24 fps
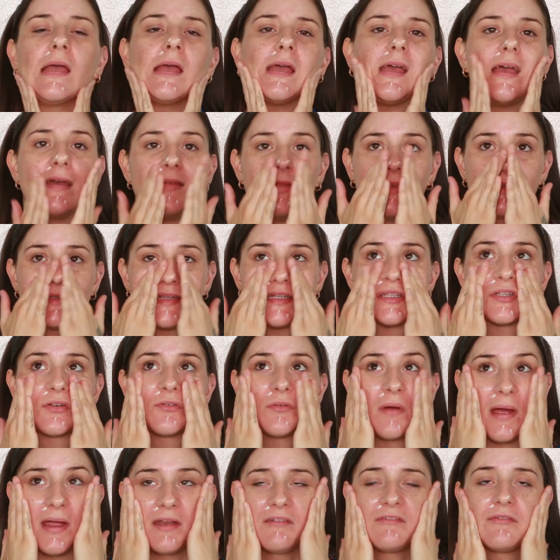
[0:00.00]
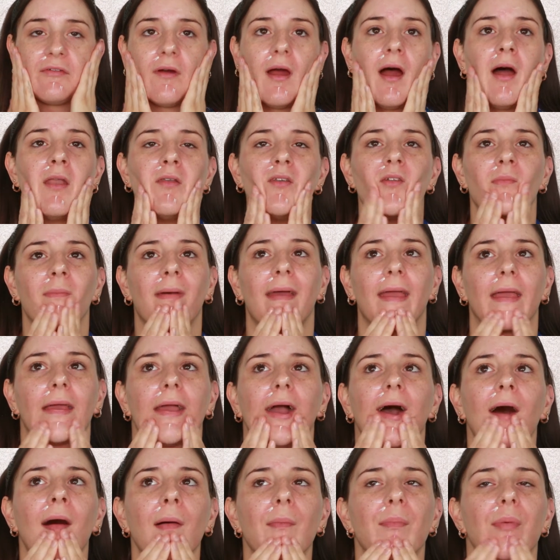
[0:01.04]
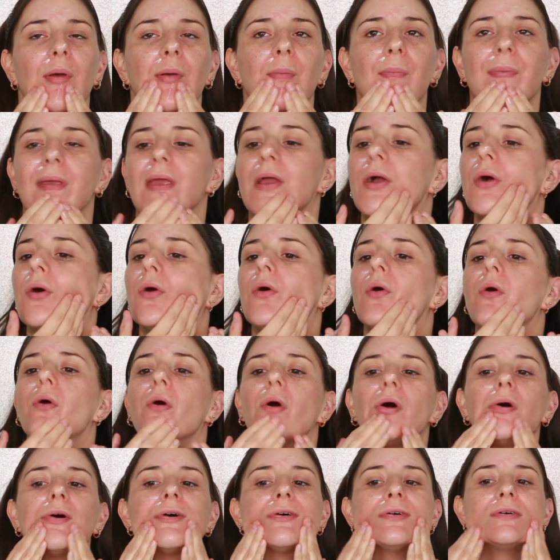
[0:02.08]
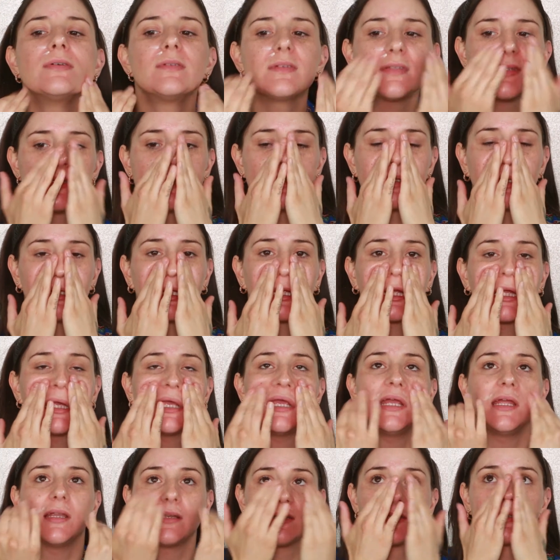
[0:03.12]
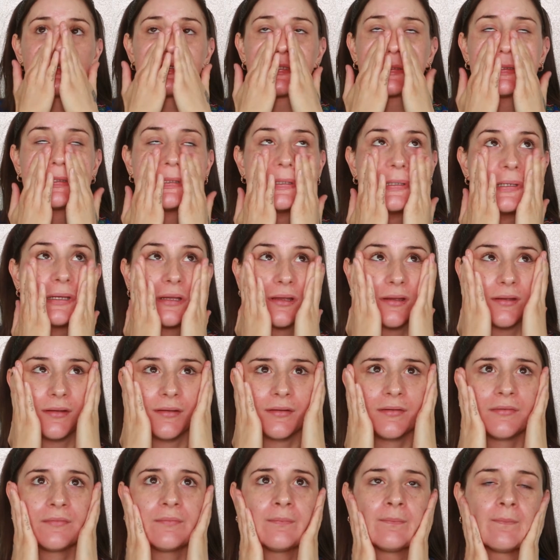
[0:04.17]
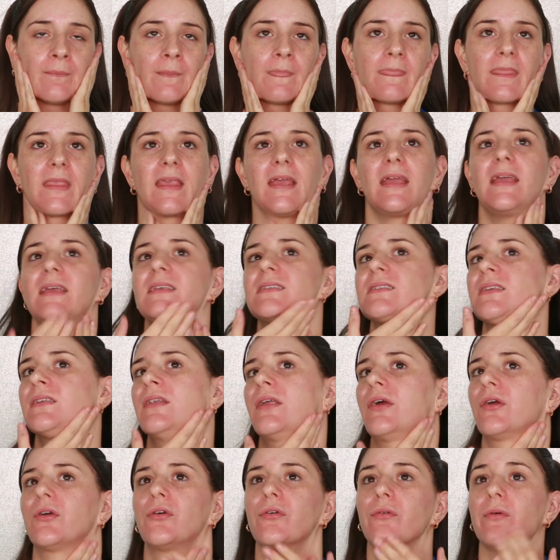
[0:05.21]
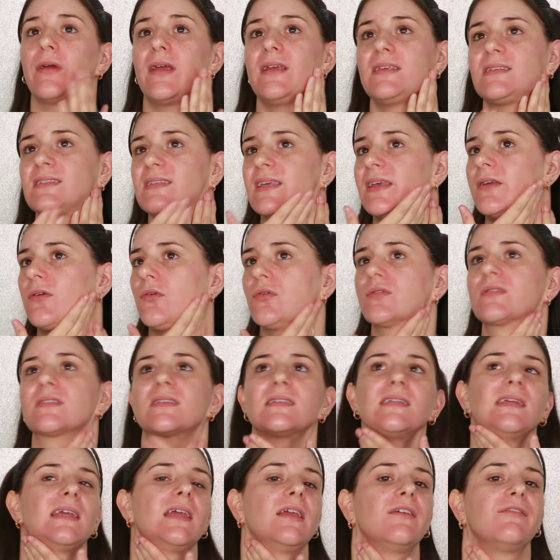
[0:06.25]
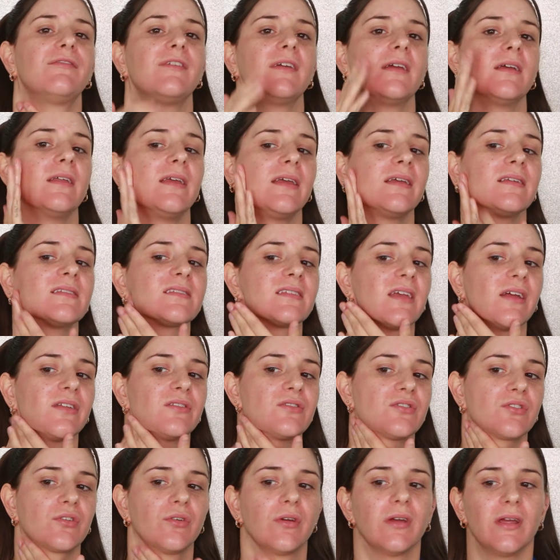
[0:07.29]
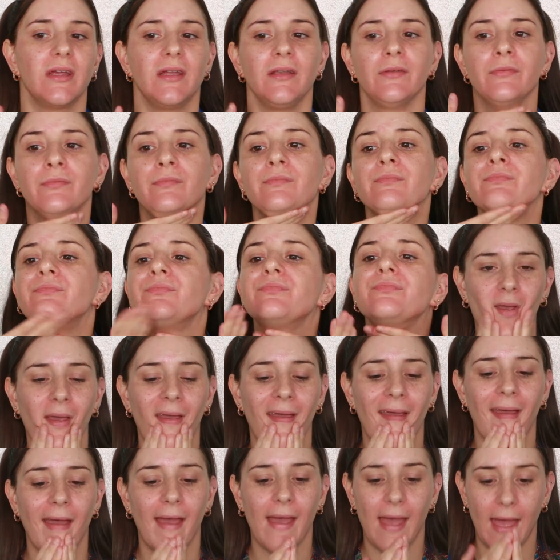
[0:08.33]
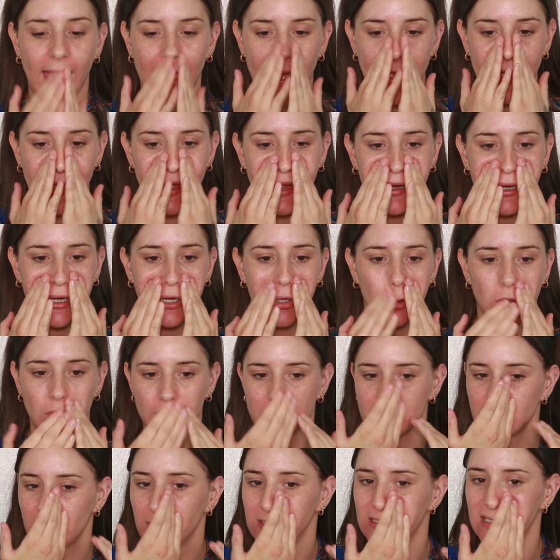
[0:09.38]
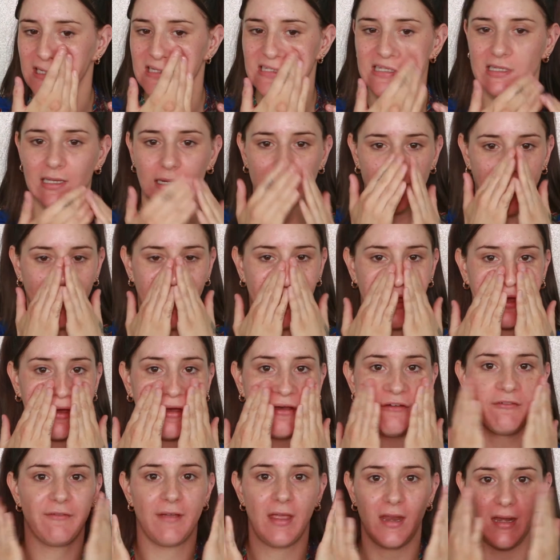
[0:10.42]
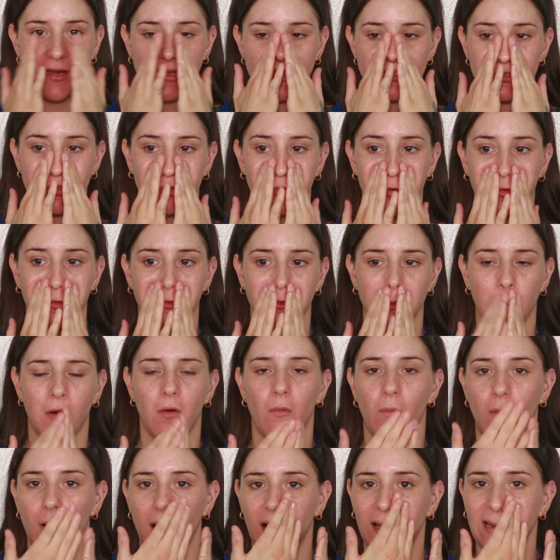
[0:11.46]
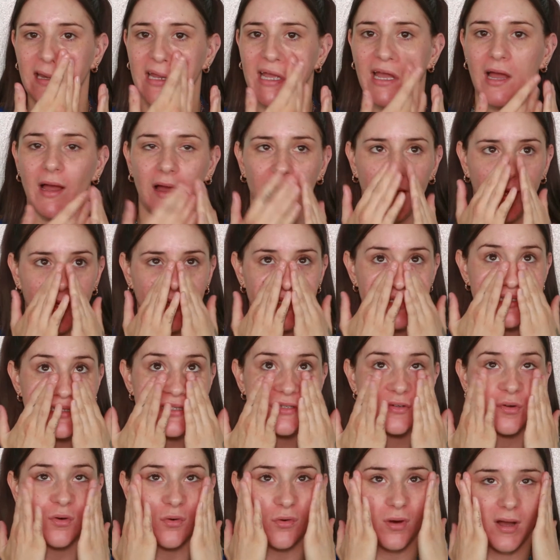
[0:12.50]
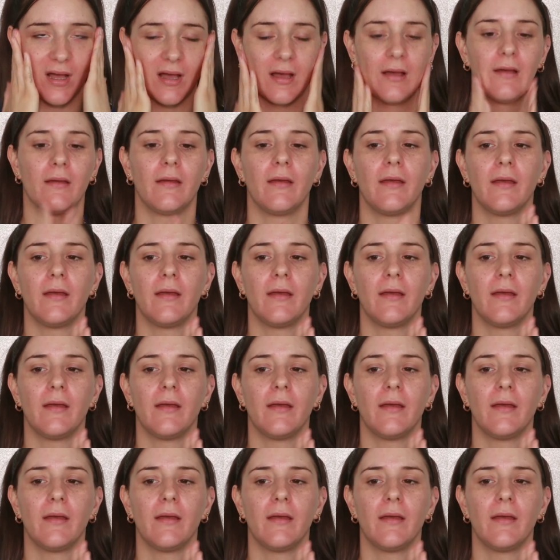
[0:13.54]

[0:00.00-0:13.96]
And this is great for under makeup because it isn't a greasy or sticky feeling sunscreen, and it also doesn't have any sort of white cast or